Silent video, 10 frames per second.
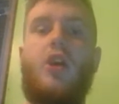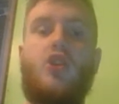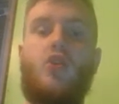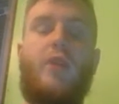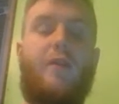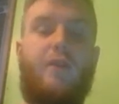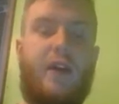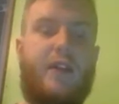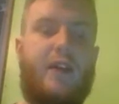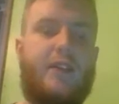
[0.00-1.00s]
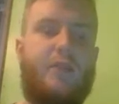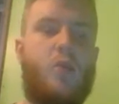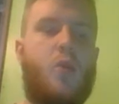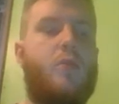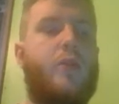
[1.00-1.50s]
So many fantastic
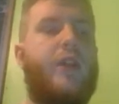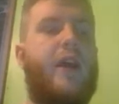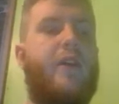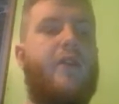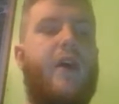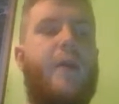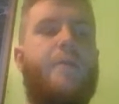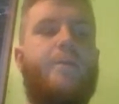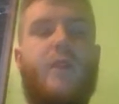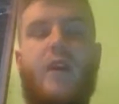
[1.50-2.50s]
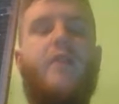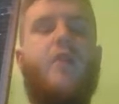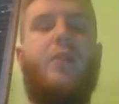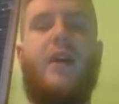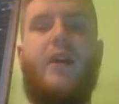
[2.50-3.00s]
Pokemon left that I never
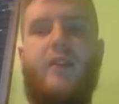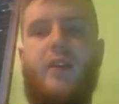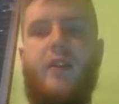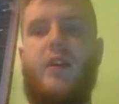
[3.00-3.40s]
planned,